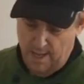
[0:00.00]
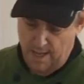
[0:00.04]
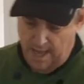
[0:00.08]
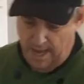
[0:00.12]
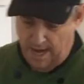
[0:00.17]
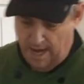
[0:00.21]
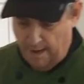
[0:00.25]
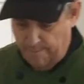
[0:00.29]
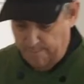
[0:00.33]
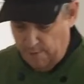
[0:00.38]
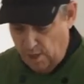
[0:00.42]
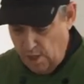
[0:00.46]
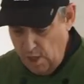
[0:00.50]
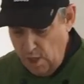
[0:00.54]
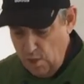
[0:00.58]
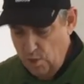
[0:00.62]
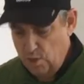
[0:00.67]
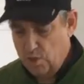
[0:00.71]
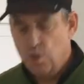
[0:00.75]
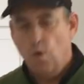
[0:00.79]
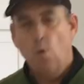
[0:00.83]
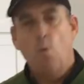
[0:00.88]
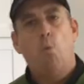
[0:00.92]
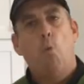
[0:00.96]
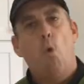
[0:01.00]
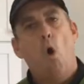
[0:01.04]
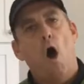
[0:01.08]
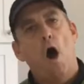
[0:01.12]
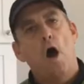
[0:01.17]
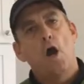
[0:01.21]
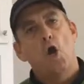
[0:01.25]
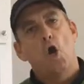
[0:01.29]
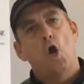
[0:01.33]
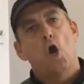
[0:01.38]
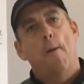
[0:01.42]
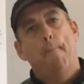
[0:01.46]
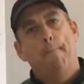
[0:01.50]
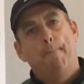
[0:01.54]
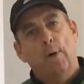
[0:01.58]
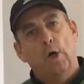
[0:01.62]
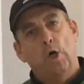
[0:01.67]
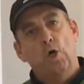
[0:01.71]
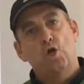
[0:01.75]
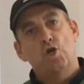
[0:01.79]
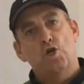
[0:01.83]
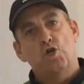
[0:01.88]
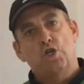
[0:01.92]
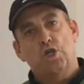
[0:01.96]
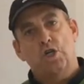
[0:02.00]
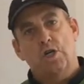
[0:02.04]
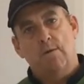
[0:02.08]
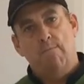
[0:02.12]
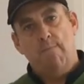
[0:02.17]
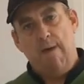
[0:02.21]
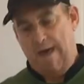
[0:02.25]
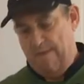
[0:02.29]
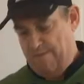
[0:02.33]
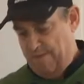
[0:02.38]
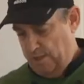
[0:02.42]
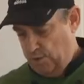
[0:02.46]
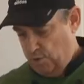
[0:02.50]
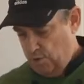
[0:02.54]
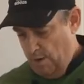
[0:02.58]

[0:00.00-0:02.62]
And I'm gonna use the water immersion method.